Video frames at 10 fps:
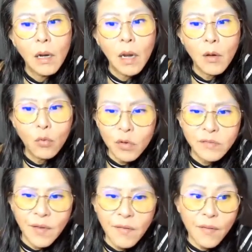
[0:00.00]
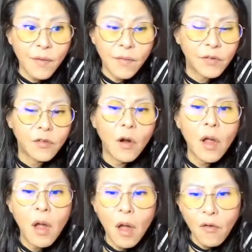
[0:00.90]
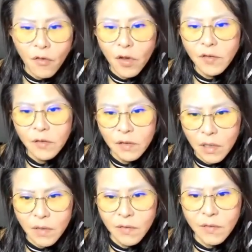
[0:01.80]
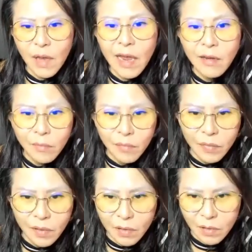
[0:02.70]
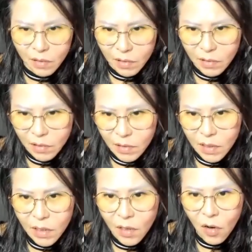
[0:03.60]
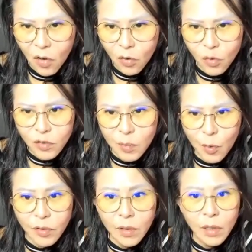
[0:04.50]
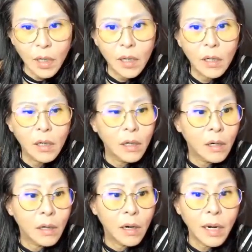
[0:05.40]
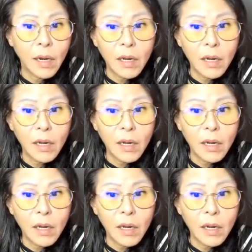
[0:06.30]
And wood is very, very, very, very strong. Of course, earth and here all no supporter, right?